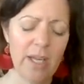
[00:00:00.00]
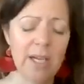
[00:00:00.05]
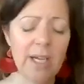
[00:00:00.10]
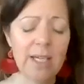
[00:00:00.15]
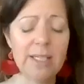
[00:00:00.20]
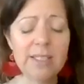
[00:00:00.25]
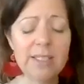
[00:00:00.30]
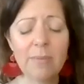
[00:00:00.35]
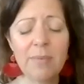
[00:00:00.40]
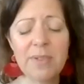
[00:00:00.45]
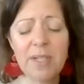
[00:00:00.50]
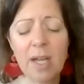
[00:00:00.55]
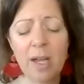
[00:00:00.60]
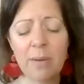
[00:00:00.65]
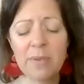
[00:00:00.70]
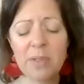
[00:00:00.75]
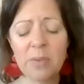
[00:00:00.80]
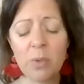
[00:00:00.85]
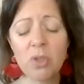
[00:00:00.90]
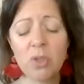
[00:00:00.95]
And
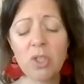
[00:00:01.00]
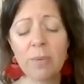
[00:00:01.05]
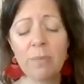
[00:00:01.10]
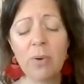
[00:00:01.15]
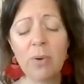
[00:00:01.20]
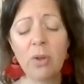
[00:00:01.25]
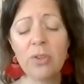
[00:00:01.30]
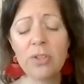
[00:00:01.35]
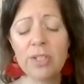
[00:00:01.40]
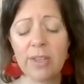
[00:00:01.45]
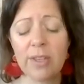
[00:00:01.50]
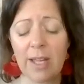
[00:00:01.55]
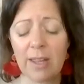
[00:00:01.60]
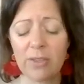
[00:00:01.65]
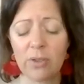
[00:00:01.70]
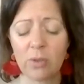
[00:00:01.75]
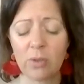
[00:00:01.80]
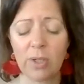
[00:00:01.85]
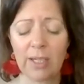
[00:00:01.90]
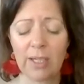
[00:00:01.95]
sometimes we'll jump onto that
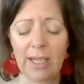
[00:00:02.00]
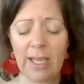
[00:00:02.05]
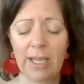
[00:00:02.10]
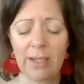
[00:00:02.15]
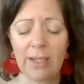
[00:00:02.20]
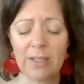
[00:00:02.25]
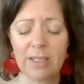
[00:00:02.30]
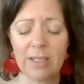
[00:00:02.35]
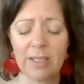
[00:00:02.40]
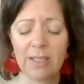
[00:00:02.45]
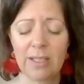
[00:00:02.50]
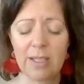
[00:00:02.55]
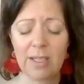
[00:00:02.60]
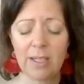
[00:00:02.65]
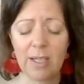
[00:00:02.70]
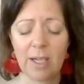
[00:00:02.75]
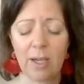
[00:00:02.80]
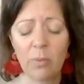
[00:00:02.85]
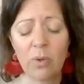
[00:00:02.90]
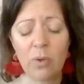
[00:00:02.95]
thought cloud
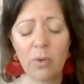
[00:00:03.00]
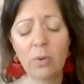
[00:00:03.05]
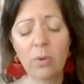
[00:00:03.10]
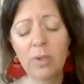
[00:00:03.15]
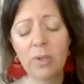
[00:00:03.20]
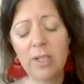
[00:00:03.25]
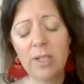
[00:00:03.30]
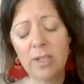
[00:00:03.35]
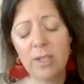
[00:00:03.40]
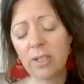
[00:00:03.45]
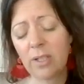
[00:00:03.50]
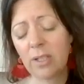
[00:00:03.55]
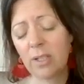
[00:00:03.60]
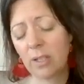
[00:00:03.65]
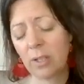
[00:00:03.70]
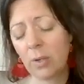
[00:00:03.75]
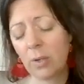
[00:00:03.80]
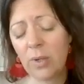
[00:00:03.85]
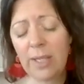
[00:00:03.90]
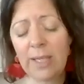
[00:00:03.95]
and we'll
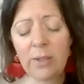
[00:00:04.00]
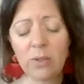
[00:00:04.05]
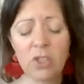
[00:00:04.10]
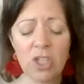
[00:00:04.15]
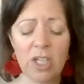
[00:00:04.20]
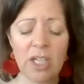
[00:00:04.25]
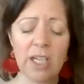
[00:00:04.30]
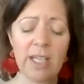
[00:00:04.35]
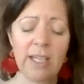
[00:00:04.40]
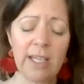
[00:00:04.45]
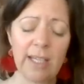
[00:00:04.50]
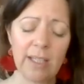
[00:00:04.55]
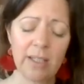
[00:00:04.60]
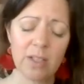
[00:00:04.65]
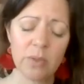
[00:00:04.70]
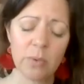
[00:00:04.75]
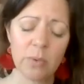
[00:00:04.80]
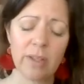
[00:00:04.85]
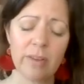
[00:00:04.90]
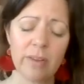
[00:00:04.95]
go on a little journey
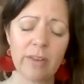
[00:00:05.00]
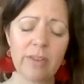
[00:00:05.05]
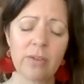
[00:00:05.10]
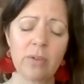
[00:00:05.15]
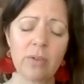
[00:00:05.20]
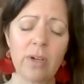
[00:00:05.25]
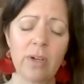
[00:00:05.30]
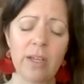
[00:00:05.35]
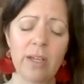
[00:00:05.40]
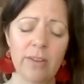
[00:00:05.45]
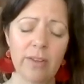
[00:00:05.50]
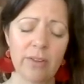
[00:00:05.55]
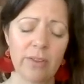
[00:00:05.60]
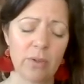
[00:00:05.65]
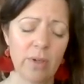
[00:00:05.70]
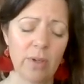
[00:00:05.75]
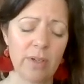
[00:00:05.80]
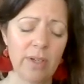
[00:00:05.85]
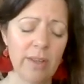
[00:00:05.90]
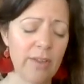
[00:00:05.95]
to another thought, another
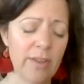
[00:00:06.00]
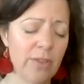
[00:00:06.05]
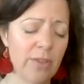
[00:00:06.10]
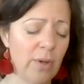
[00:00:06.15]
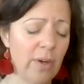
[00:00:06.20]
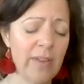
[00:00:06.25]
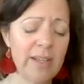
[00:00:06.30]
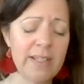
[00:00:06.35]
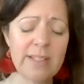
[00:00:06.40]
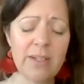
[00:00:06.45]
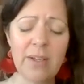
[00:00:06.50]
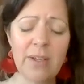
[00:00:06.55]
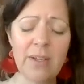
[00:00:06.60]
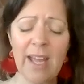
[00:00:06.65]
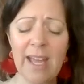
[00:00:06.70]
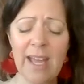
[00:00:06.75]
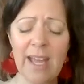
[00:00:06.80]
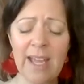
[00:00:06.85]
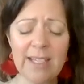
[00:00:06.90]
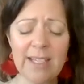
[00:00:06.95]
thought, another thought. And that's
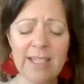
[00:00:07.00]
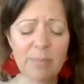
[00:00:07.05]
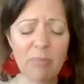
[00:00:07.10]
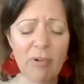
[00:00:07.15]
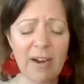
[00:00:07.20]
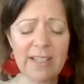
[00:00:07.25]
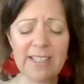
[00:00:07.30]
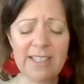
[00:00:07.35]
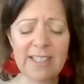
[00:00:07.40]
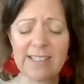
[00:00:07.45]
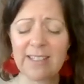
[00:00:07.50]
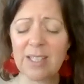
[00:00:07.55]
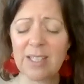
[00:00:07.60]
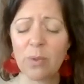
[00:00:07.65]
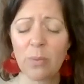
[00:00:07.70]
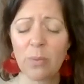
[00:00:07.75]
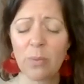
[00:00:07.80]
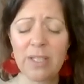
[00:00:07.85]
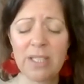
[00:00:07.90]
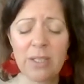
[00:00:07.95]
okay. It's a practice and
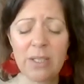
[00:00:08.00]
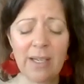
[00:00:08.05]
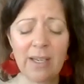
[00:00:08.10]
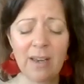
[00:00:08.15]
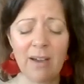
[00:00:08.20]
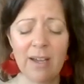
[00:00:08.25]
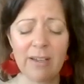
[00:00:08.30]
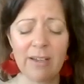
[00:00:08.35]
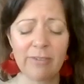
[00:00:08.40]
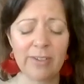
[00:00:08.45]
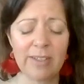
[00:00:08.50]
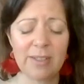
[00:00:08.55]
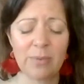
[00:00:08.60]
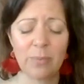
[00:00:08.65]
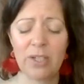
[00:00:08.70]
that's what we do in life.